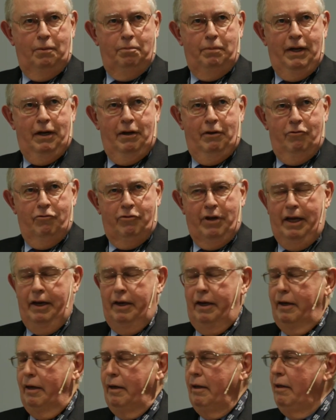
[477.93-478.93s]
have been
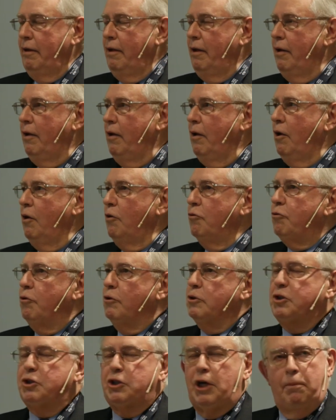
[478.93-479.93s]
invented,
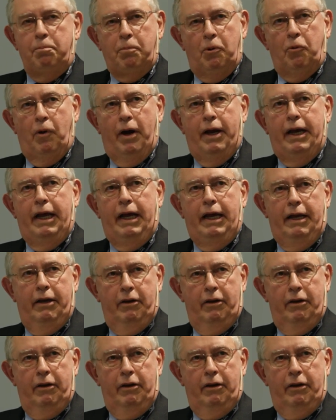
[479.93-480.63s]
for separating